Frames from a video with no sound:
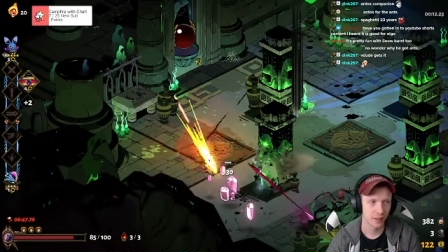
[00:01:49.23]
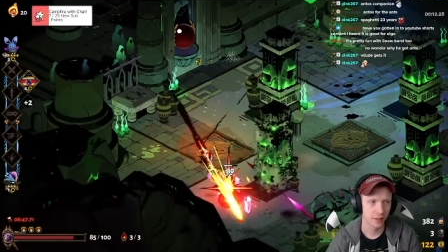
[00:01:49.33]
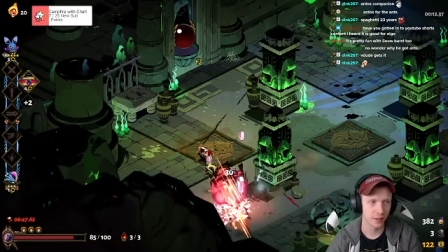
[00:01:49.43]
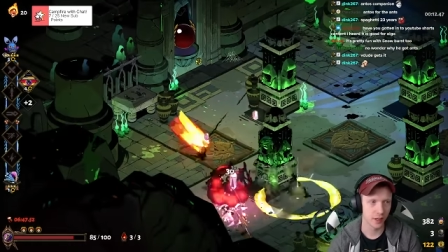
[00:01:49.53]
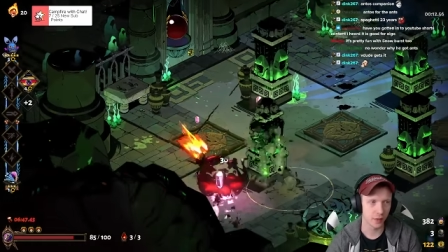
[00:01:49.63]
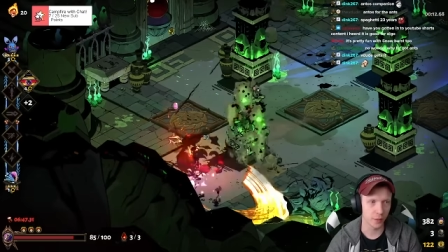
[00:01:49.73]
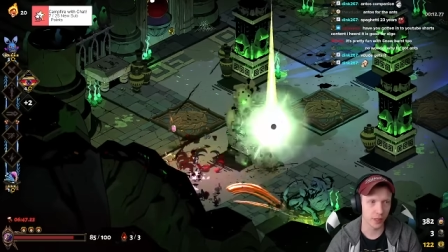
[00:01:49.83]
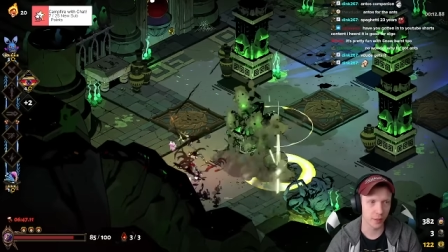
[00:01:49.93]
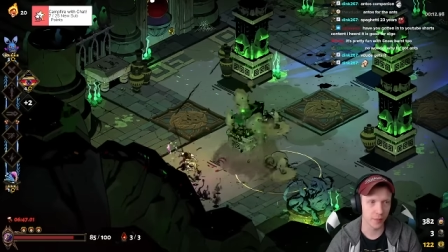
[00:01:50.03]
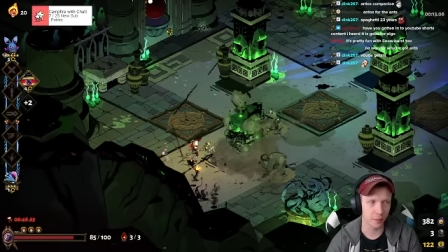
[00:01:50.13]
Not when
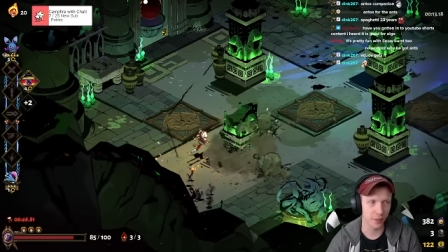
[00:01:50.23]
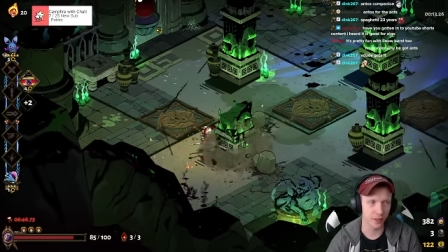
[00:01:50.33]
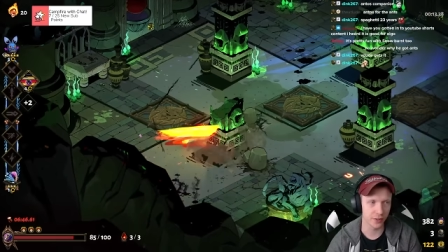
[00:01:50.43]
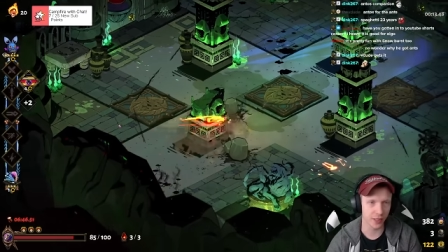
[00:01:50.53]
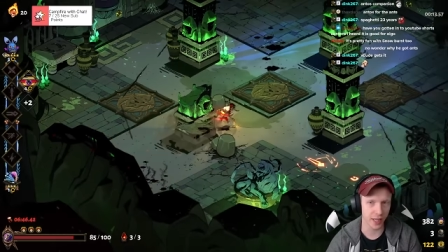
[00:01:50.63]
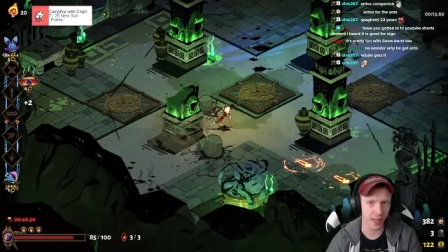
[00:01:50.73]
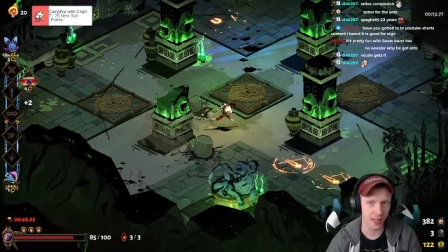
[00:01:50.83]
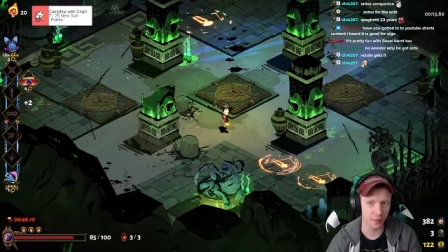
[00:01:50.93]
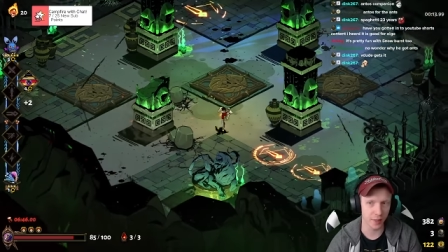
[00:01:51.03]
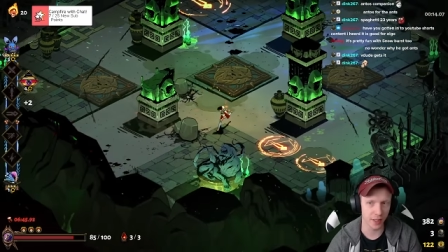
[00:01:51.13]
I make puns like
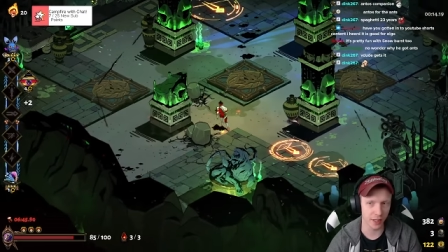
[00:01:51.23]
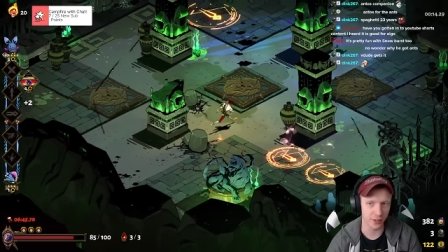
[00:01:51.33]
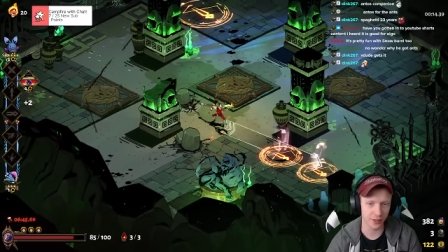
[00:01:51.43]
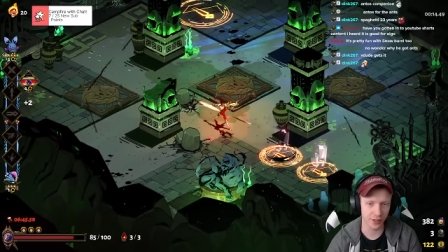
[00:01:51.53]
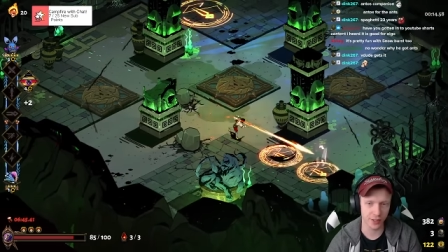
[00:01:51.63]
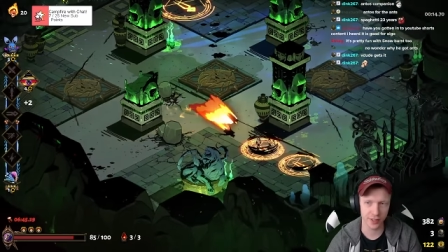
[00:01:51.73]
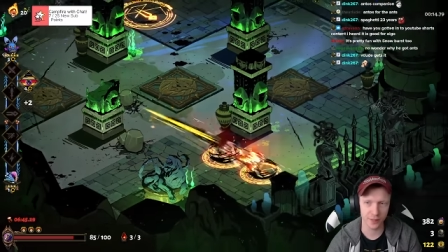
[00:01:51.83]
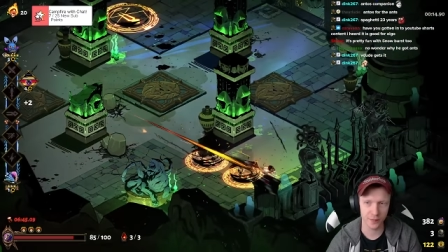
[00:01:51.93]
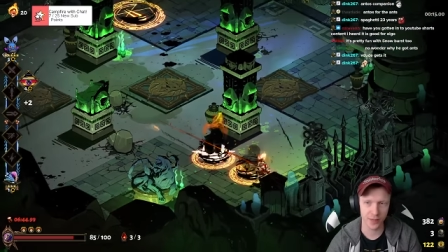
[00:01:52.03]
animosity.